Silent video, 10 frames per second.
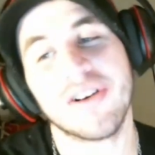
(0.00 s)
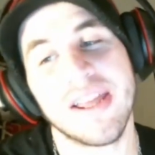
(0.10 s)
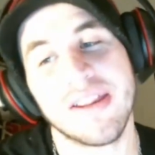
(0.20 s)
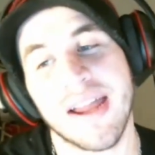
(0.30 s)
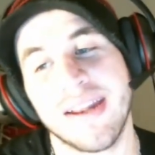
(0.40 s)

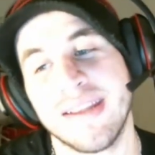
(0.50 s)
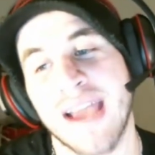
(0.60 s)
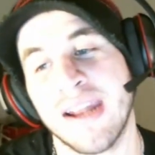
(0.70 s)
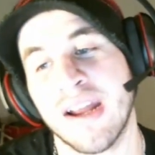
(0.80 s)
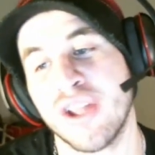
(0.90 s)
he's at
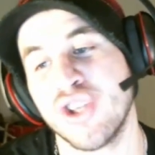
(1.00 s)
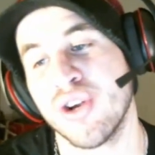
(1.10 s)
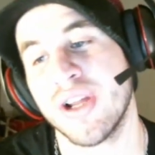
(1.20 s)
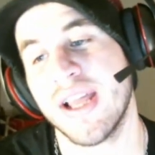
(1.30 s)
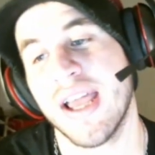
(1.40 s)

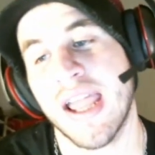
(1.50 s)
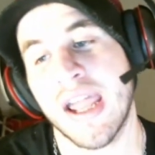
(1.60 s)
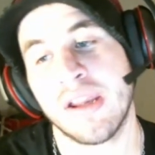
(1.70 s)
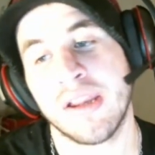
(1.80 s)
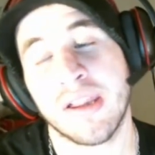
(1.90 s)

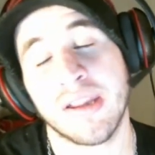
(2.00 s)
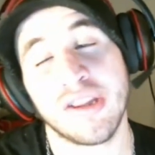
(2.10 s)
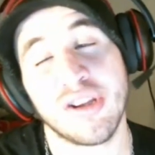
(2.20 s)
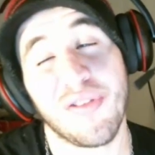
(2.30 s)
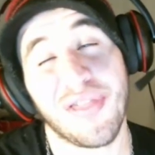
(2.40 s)

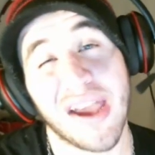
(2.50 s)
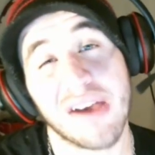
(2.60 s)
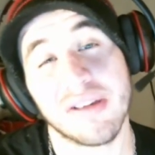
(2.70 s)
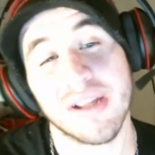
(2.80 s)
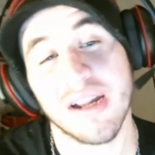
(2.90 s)

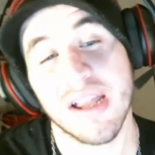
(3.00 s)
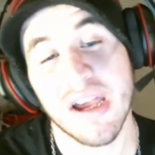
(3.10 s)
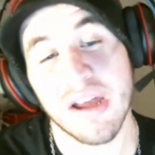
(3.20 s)
962,000.